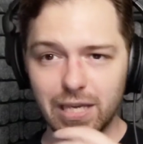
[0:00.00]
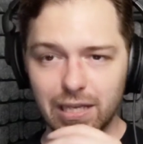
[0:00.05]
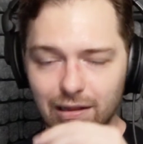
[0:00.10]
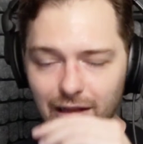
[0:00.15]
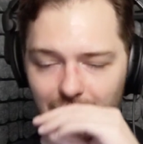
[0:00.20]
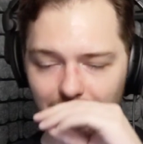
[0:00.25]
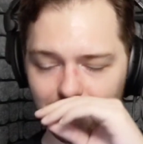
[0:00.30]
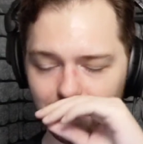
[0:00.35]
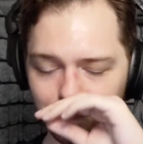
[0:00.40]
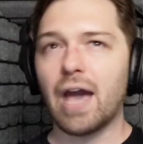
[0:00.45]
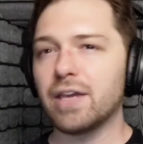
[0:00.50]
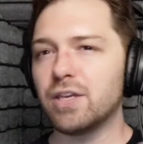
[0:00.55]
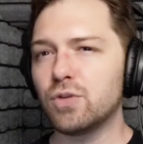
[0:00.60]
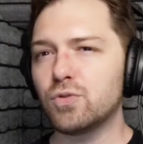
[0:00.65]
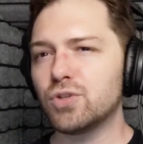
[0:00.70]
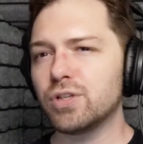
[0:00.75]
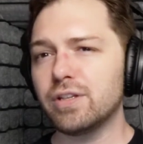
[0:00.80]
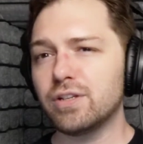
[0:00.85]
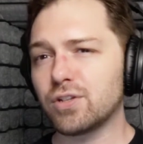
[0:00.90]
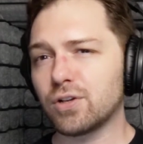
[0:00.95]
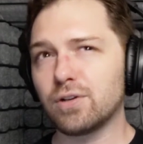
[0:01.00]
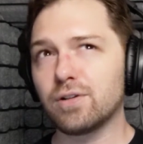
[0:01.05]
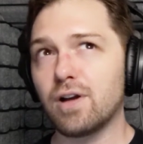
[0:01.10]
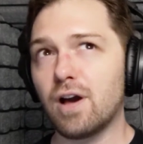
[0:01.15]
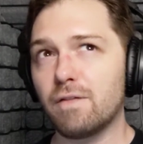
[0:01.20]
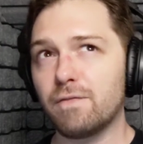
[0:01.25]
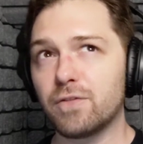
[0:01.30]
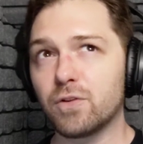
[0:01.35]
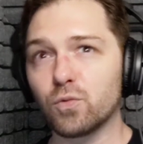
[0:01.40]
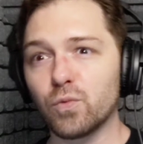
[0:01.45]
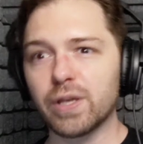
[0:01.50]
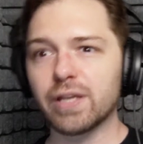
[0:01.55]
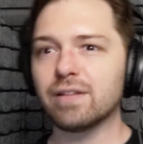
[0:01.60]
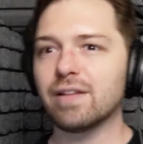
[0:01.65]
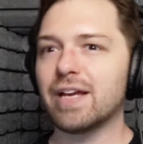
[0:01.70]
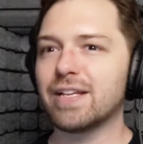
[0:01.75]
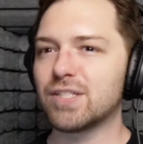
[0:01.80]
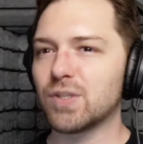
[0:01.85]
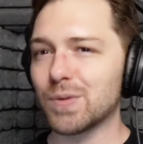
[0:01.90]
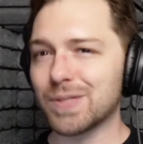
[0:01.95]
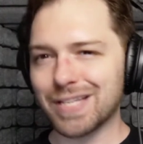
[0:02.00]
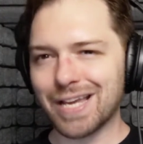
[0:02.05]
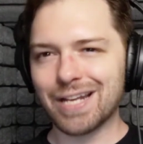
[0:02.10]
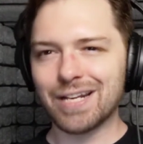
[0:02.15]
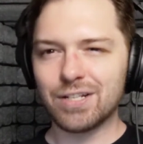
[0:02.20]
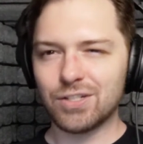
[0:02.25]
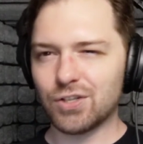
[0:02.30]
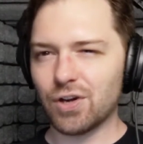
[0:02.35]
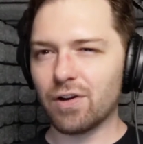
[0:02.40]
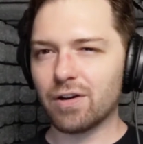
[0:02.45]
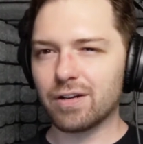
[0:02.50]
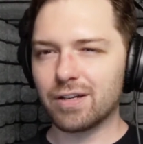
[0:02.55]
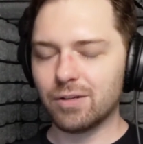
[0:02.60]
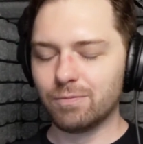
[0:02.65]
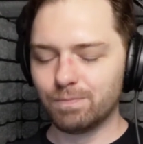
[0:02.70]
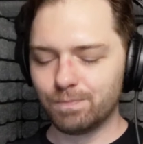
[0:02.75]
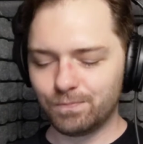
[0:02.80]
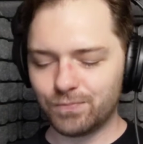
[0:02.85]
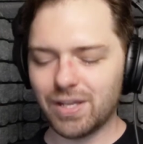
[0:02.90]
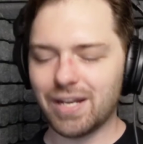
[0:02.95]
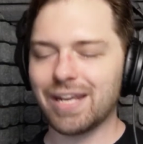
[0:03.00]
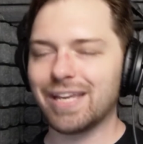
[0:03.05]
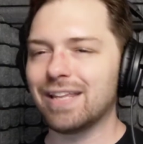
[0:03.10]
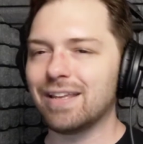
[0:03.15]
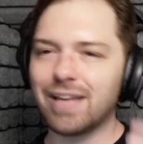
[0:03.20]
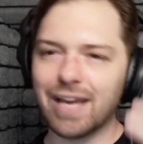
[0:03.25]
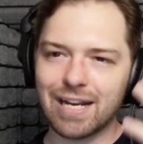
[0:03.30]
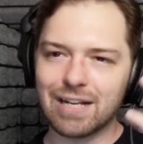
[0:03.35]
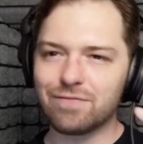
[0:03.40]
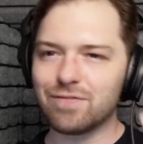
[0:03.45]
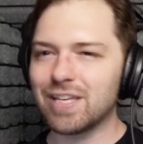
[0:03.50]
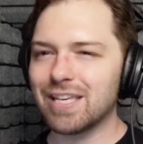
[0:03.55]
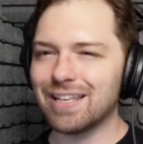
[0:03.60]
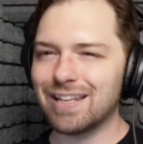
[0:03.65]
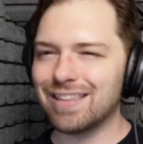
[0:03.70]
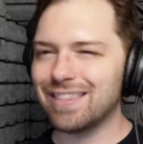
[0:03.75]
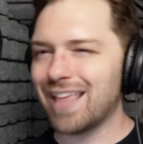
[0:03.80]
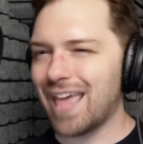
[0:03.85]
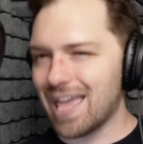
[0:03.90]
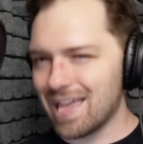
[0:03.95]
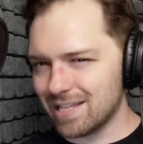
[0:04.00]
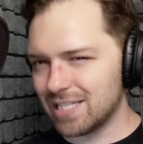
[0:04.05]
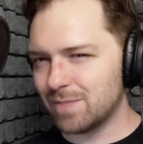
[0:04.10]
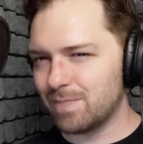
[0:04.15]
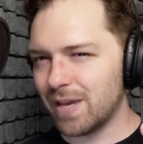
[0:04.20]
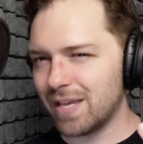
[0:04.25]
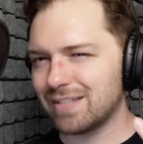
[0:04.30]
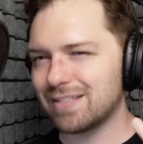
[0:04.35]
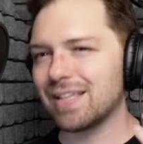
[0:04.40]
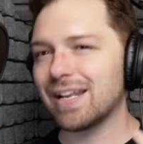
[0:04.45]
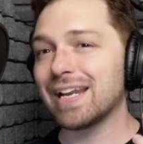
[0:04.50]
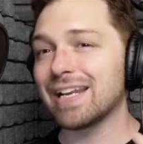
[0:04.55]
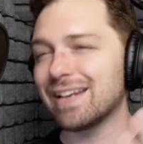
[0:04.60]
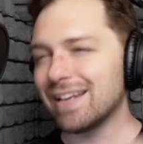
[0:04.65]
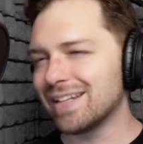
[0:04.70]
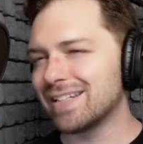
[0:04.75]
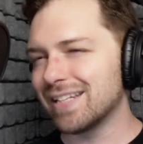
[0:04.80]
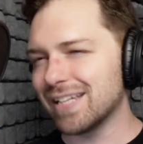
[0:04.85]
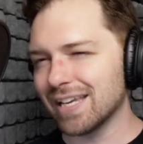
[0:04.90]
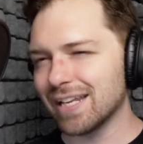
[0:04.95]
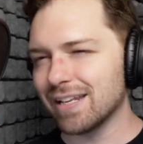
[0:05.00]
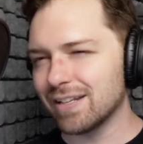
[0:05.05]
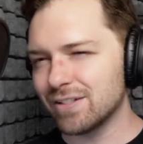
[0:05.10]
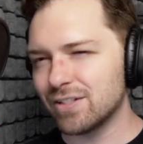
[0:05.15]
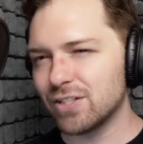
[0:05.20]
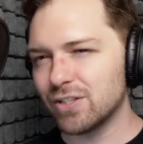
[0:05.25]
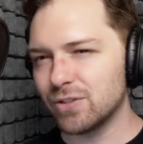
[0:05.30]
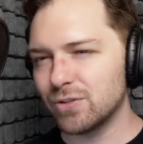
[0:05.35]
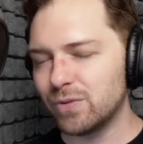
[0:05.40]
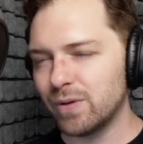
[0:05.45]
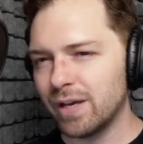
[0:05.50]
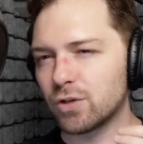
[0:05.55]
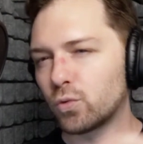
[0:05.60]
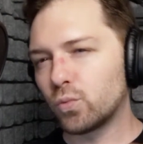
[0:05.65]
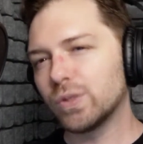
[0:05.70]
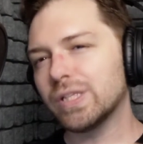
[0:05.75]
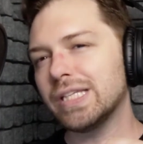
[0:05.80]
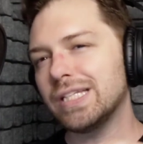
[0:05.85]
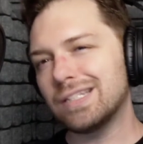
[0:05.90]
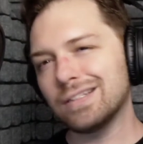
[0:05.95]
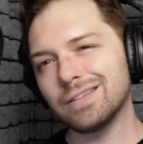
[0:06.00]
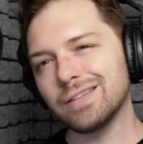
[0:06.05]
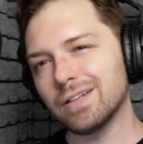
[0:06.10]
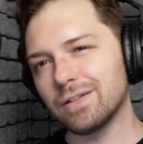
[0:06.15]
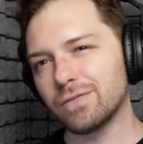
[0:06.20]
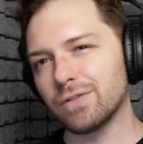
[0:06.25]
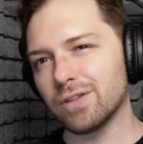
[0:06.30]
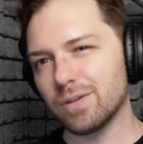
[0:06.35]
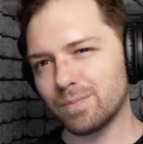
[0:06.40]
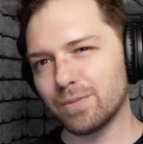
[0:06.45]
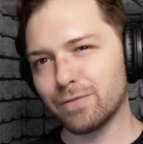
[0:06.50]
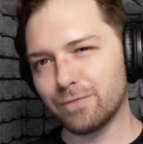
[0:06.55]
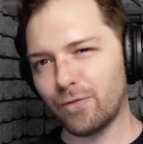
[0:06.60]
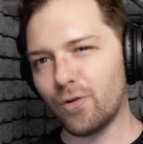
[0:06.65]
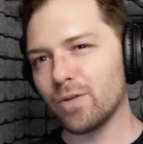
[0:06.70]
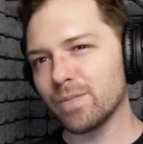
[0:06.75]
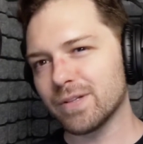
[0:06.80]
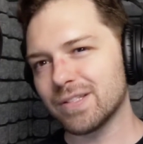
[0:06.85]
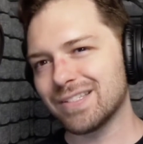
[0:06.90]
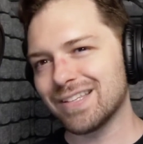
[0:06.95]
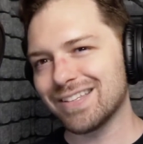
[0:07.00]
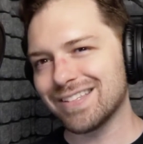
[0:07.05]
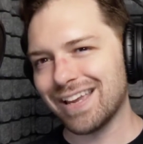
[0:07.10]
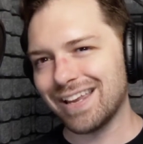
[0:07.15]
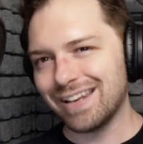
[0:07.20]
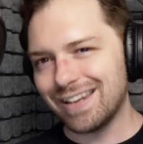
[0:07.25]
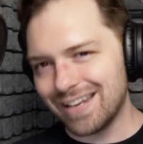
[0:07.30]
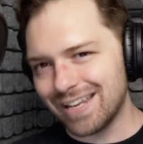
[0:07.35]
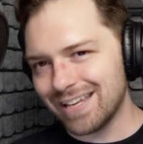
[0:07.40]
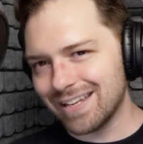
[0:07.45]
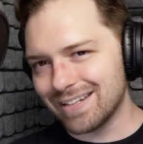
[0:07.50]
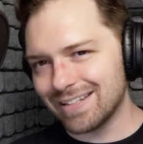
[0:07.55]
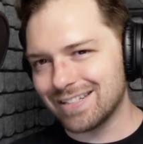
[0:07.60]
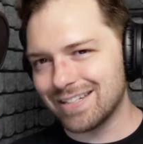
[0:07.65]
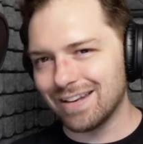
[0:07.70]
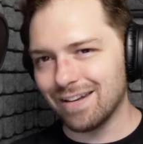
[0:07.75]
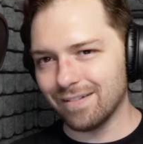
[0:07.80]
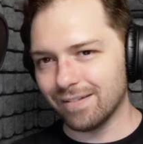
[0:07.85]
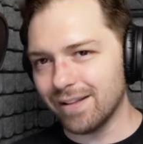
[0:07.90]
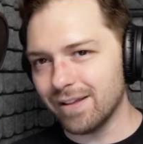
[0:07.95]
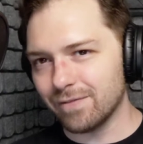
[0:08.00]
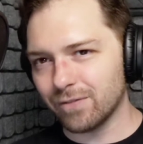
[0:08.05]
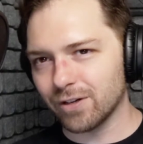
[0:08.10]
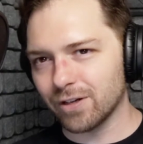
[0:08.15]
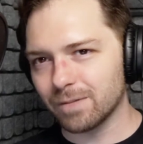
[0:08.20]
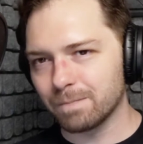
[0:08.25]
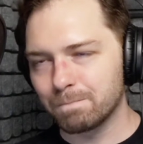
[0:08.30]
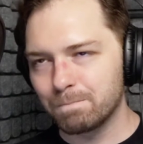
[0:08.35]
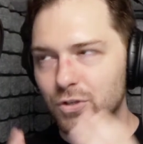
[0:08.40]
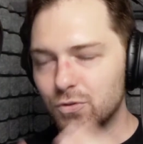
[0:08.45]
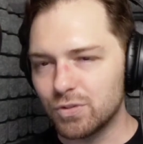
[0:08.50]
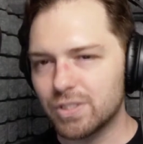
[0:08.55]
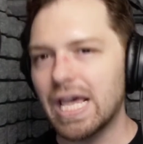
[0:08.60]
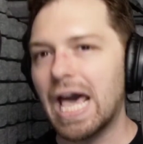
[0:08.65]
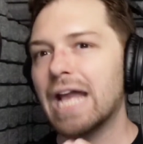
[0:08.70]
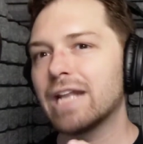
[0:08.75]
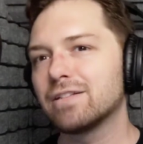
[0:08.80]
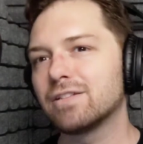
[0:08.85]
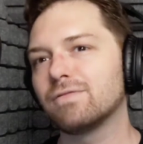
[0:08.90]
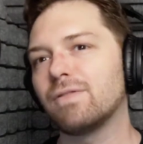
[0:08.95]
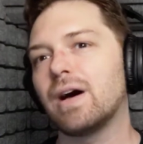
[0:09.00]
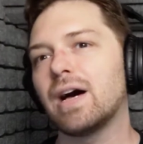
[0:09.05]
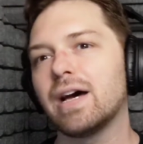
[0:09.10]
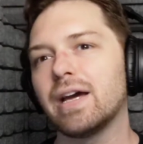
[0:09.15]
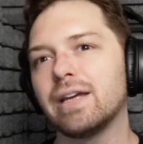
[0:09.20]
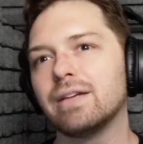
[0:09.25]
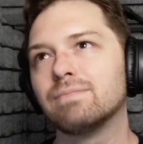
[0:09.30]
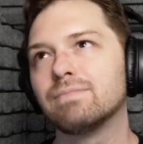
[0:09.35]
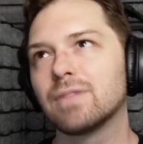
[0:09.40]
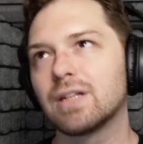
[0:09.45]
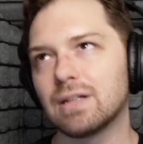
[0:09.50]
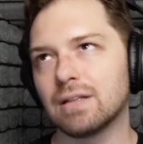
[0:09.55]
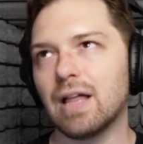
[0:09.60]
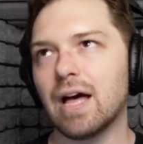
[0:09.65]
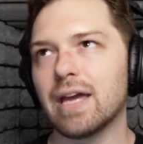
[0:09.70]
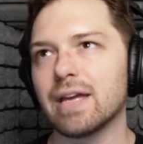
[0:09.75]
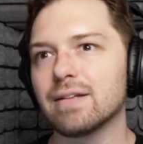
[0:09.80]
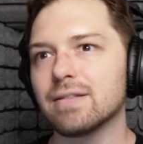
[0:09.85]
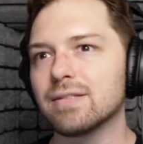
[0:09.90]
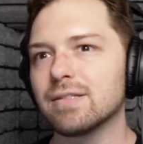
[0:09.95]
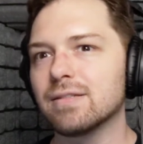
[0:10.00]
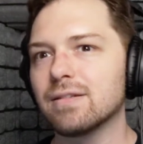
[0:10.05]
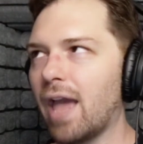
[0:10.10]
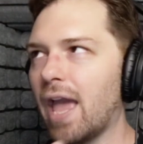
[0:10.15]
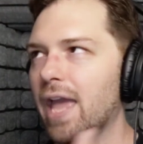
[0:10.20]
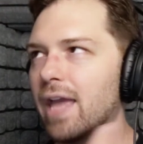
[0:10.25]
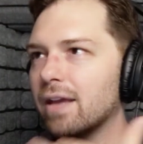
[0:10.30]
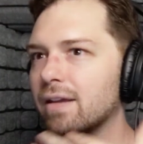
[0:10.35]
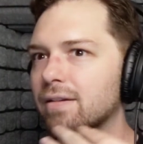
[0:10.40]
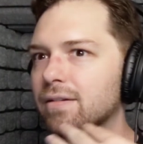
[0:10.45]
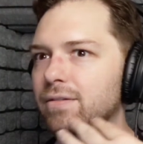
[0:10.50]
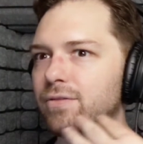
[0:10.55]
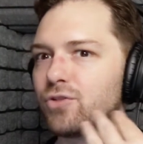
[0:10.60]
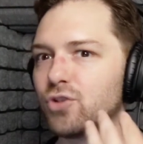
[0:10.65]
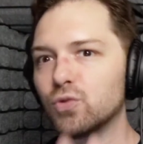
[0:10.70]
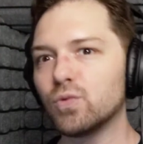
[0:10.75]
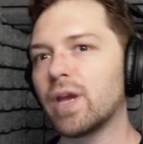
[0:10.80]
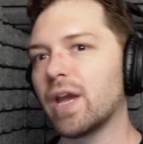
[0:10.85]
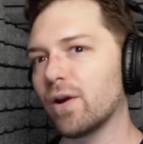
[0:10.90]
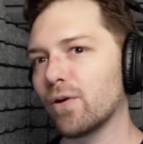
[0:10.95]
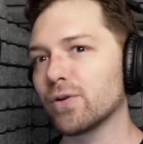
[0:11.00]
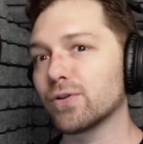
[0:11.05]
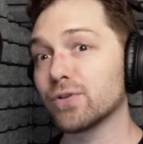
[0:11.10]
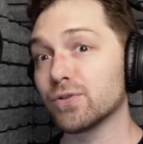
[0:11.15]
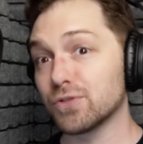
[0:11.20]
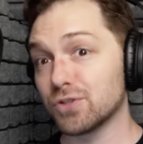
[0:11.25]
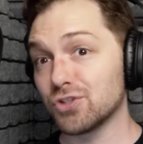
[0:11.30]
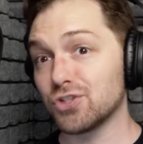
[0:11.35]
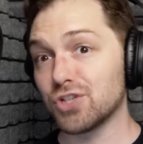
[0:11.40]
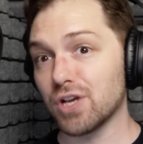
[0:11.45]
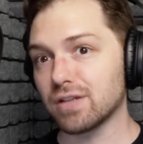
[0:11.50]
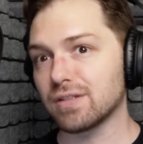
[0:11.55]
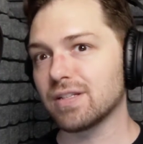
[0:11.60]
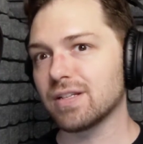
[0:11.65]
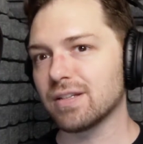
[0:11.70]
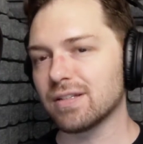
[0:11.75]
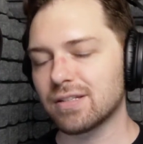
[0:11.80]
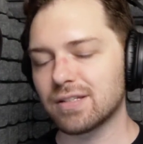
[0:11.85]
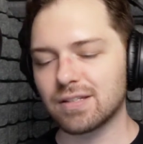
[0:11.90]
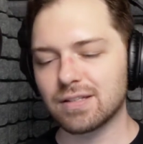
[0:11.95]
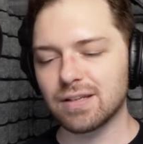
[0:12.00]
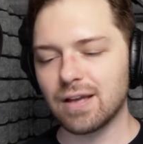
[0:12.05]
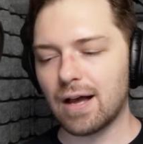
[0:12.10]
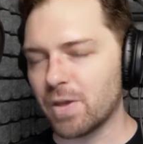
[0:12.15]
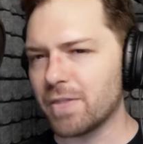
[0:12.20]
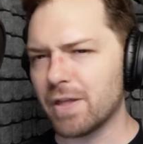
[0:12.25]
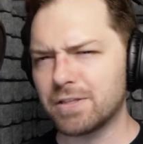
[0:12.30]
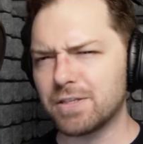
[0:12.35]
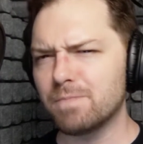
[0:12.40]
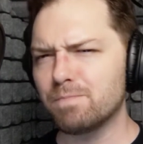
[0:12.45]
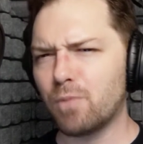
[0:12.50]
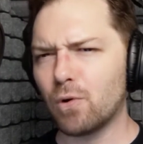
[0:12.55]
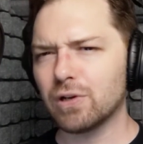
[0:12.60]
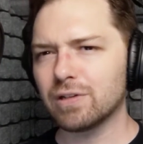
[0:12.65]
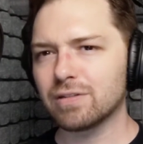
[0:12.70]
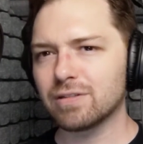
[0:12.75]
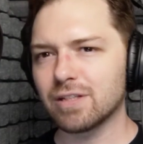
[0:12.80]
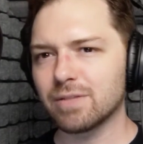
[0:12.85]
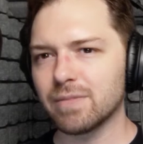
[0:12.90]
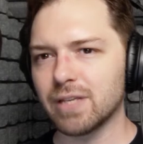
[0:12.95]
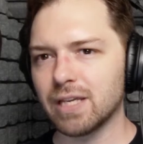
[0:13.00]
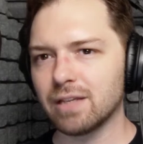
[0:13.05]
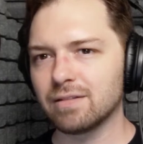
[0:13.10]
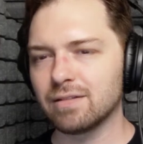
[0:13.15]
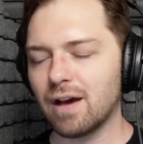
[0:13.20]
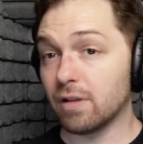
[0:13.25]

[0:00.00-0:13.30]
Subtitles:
Like, I usually turn off the ring light so it's kind of dark, and I can kind of get in the headspace that I need to get into to really deliver the performances I need to deliver to satisfy clients and do characters justice. And that's important to me.